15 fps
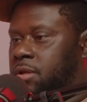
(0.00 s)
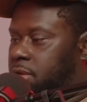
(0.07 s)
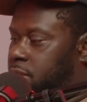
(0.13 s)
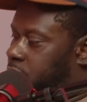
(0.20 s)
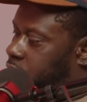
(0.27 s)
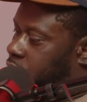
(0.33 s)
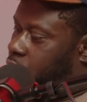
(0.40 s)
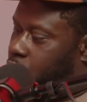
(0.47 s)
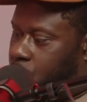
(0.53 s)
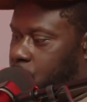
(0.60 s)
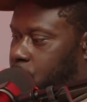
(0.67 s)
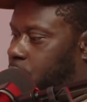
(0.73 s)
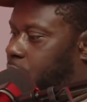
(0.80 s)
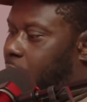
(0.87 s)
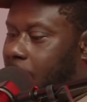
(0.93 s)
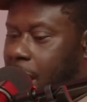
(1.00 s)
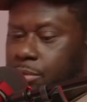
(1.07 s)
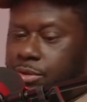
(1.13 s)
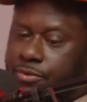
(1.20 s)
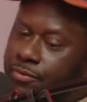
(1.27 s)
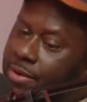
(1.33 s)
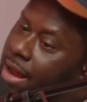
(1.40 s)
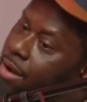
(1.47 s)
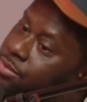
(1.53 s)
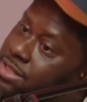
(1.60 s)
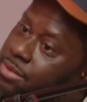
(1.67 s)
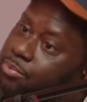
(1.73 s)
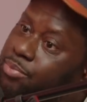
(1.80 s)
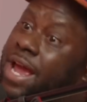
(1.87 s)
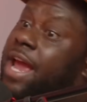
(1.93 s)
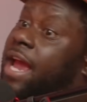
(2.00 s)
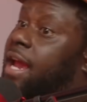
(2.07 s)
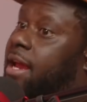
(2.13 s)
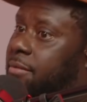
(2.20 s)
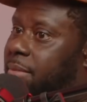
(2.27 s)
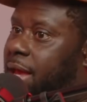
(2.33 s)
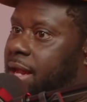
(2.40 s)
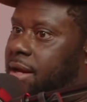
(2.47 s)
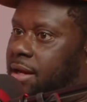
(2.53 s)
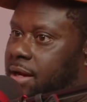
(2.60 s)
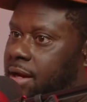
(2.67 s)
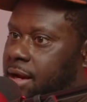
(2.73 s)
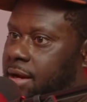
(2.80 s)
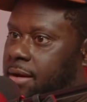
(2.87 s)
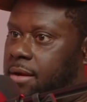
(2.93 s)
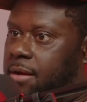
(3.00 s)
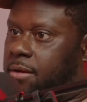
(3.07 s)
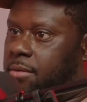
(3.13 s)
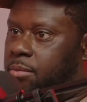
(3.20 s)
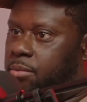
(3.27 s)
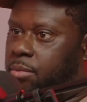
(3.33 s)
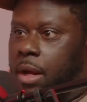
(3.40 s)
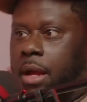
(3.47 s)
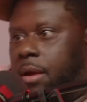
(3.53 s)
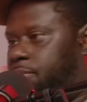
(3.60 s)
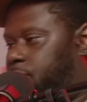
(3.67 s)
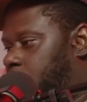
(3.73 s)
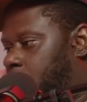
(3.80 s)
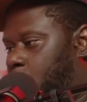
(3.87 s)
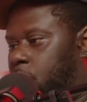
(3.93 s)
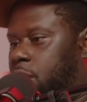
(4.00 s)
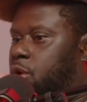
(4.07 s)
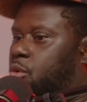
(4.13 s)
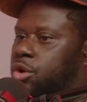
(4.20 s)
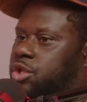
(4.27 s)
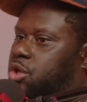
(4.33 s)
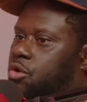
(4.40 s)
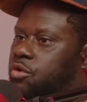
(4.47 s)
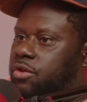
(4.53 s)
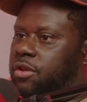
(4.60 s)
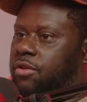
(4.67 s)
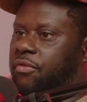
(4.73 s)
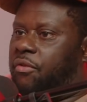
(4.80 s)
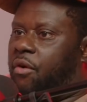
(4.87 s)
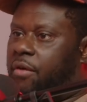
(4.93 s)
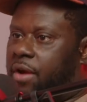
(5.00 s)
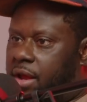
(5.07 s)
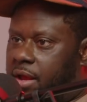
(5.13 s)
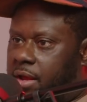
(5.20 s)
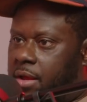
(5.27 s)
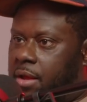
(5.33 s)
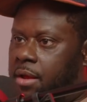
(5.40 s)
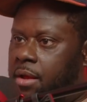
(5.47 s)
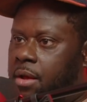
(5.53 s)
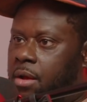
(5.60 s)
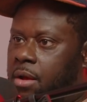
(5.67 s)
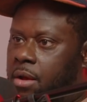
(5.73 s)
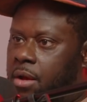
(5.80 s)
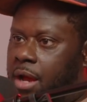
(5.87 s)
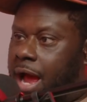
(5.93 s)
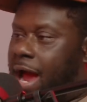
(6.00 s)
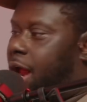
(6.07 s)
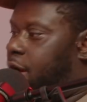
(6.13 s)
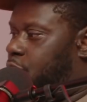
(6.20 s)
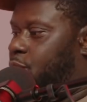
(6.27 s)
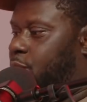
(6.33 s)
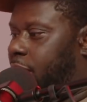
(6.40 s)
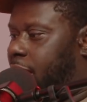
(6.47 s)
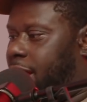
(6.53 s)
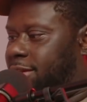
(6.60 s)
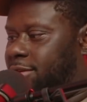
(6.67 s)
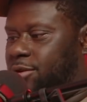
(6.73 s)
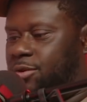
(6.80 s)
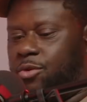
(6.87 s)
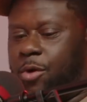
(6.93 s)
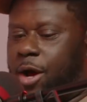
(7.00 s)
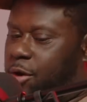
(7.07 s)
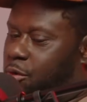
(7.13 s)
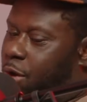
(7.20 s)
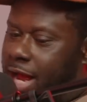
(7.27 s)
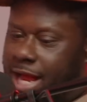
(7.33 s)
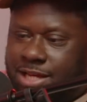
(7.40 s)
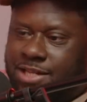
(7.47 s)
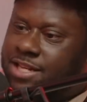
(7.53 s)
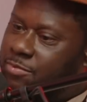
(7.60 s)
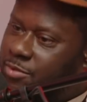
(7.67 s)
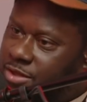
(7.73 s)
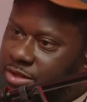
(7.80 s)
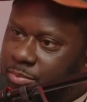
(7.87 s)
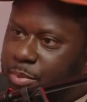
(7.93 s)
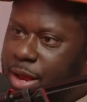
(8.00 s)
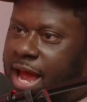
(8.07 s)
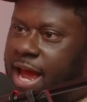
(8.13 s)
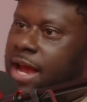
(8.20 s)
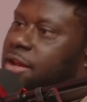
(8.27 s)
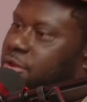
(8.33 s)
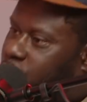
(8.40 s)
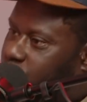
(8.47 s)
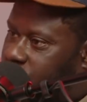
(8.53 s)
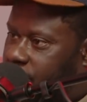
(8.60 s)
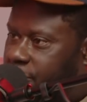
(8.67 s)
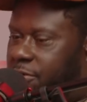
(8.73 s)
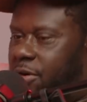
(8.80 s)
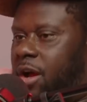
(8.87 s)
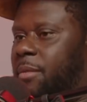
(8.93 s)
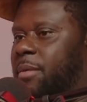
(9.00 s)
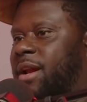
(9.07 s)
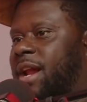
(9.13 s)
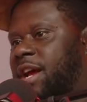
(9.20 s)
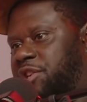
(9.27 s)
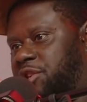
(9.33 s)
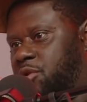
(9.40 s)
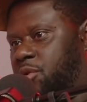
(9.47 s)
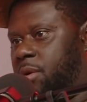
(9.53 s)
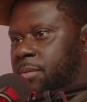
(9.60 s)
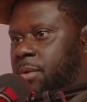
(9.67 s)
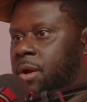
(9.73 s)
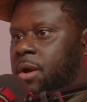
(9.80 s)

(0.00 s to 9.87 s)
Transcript: So I was, I was in pain battling that nigga. But yeah. it wasn't no excuses for it. I knew what I had to do. I knew I accepted the bag. So what the fuck? I'm gonna not show up. He